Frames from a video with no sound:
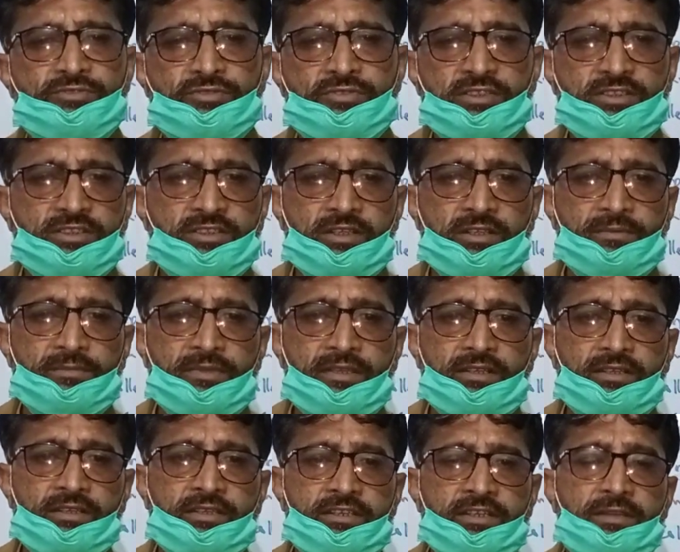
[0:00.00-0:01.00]
to the
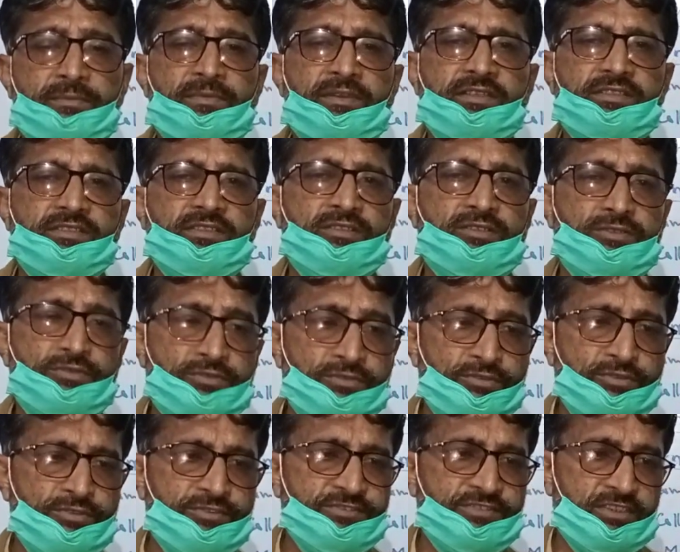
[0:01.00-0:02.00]
grammatical
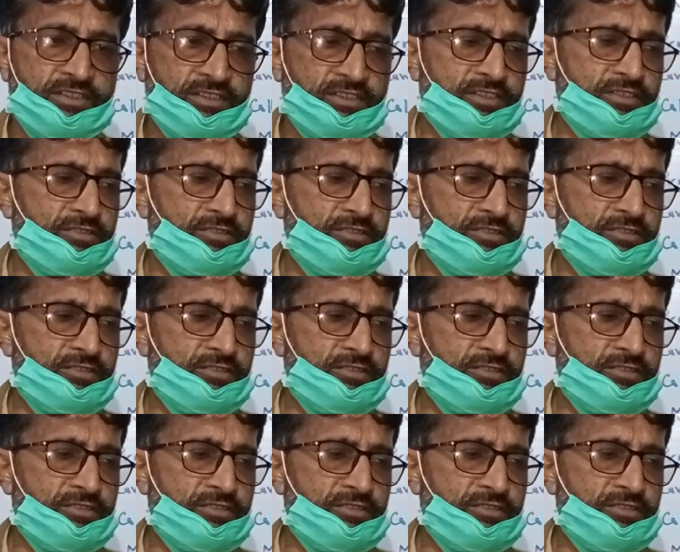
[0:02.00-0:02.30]
rules and